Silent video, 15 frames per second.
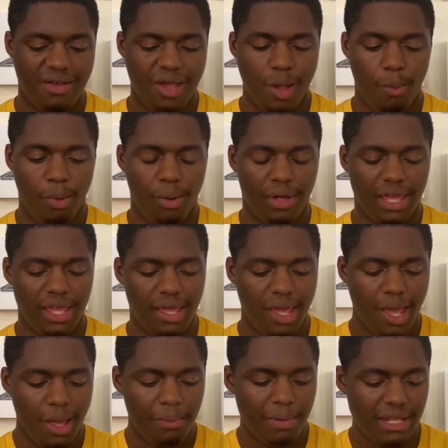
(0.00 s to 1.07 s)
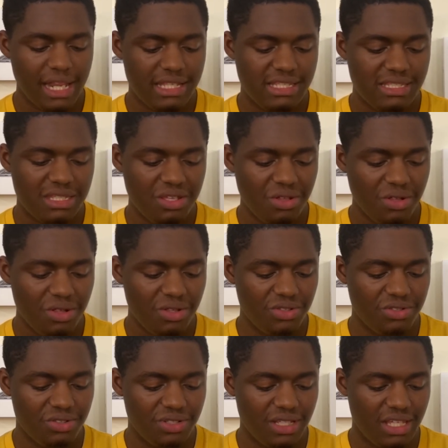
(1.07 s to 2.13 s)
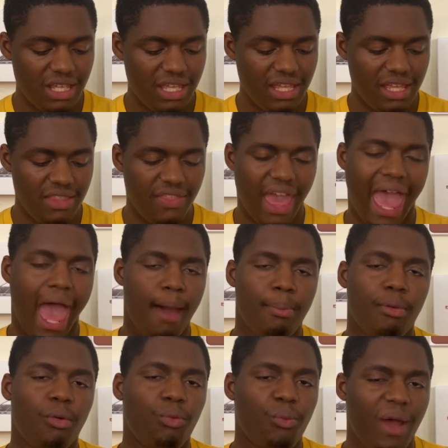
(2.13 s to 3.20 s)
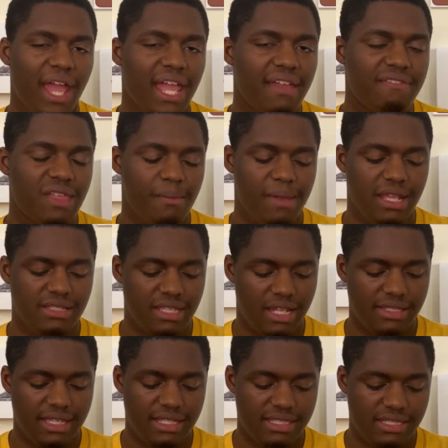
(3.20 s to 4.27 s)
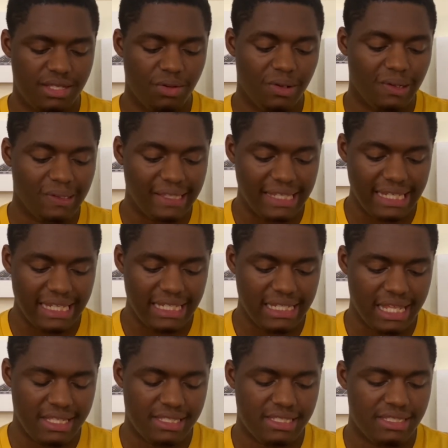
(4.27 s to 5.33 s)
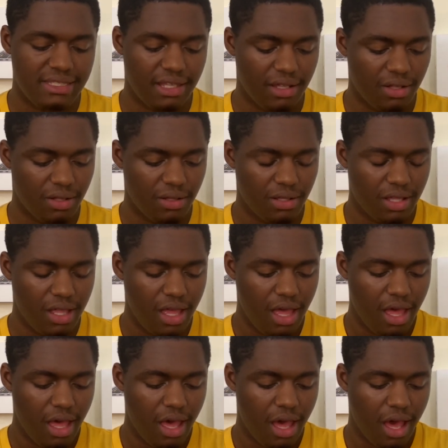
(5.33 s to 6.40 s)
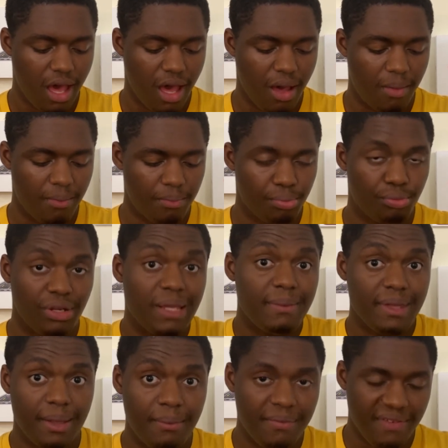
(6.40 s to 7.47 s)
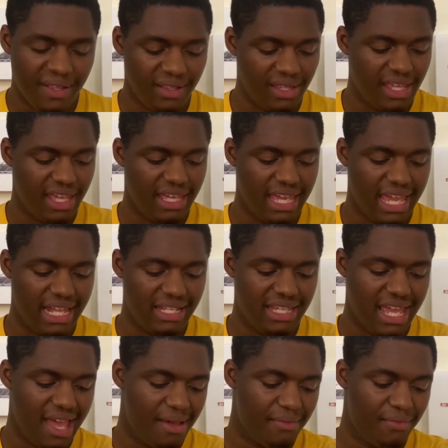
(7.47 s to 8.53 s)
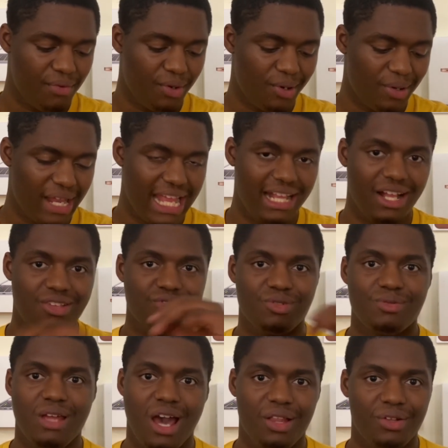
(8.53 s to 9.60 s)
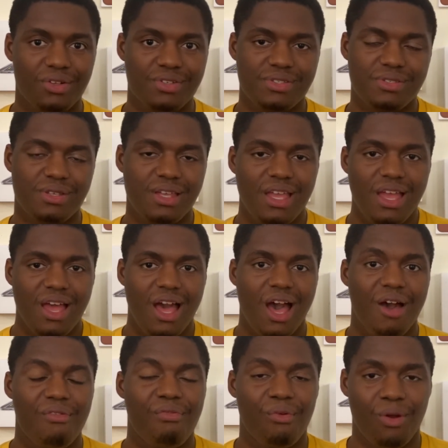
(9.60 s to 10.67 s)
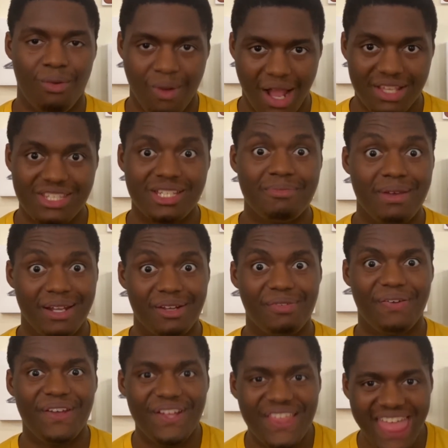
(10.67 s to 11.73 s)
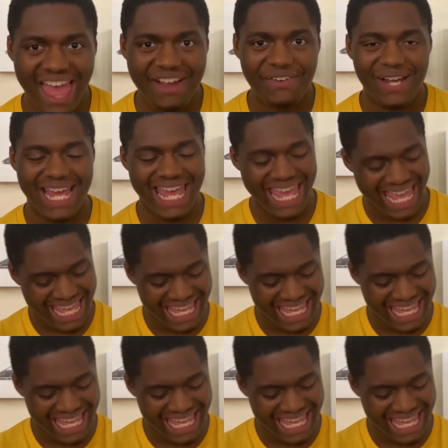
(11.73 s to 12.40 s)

bulky, but it's still the Apple way, if that makes sense. It's still clean, it's still premium feeling, and yeah, for $800 for a watch, it better feel that way.